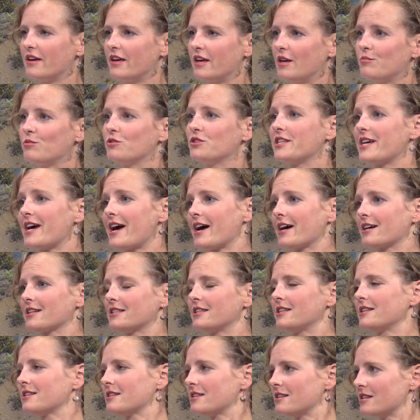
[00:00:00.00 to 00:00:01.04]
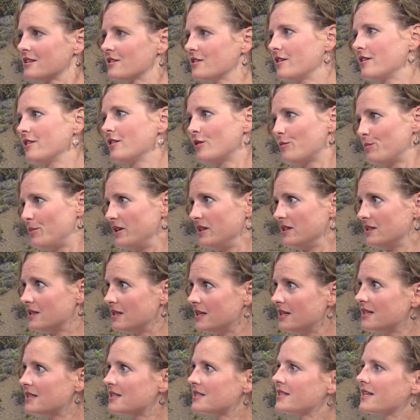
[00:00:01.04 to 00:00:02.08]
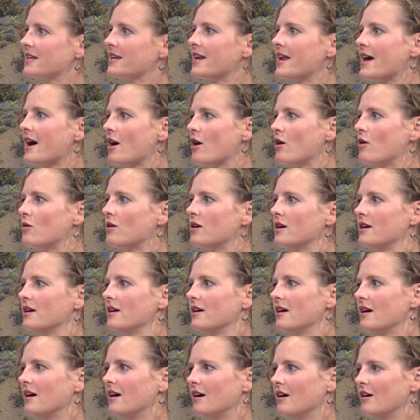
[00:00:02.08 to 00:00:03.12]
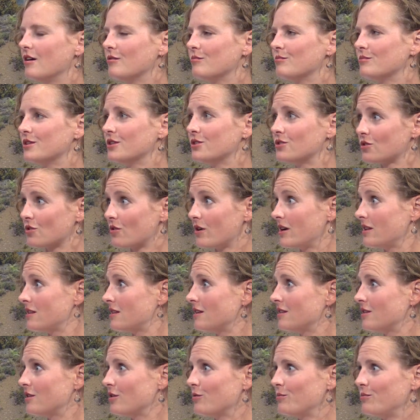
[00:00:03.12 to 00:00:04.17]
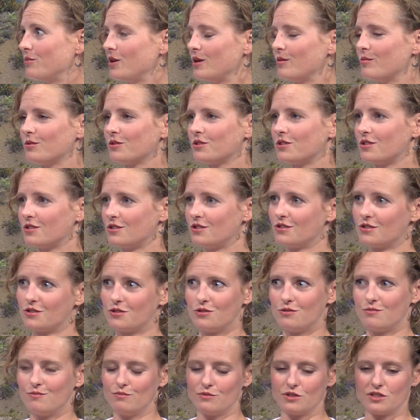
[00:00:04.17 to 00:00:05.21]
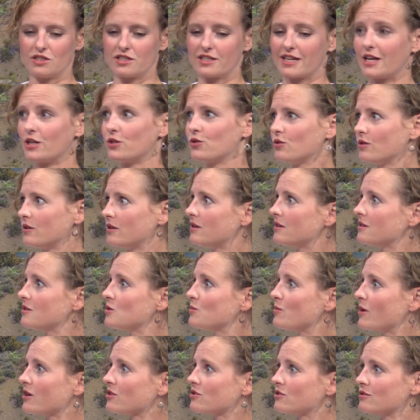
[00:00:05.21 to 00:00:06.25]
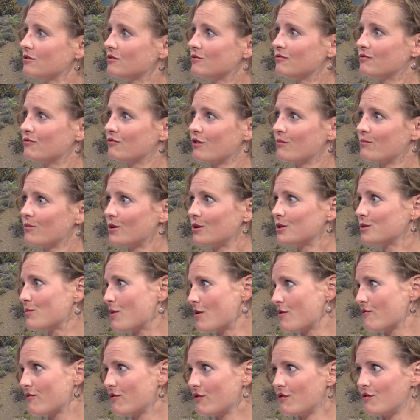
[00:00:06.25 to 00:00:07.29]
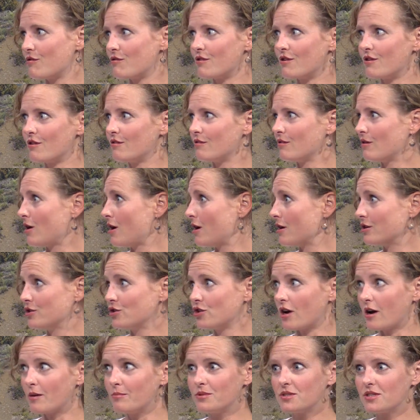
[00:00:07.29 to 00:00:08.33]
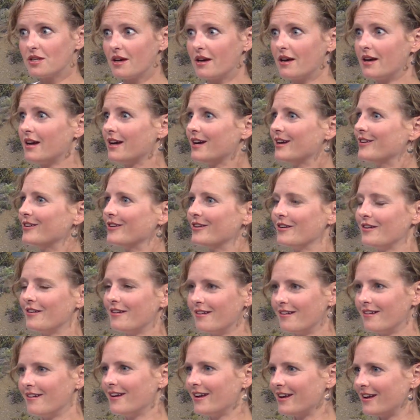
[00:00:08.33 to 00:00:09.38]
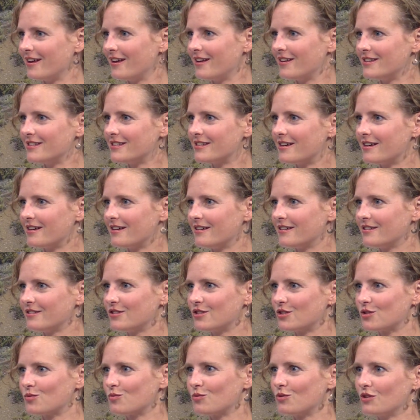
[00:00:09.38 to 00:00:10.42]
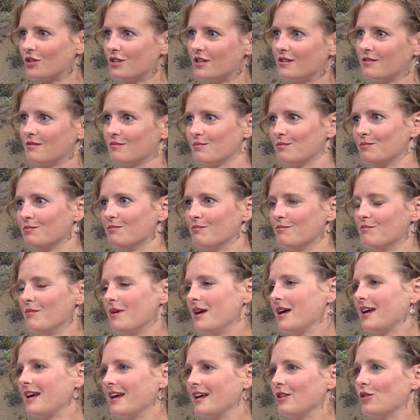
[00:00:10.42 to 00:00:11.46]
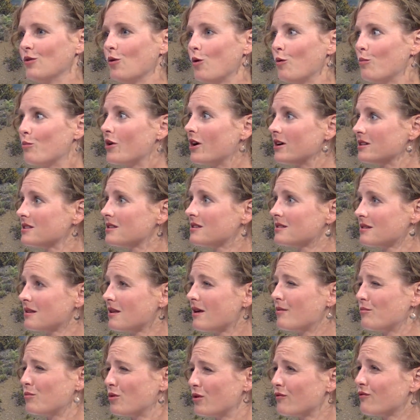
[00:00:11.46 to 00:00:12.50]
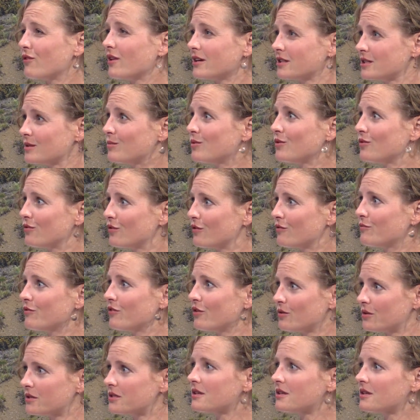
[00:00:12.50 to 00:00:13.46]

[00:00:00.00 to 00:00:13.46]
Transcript: able to access this on their PCs, and now it's great that they'll be able to just schedule an inspection from their smartphone on a job site, and just really making the whole process a lot more flexible for folks.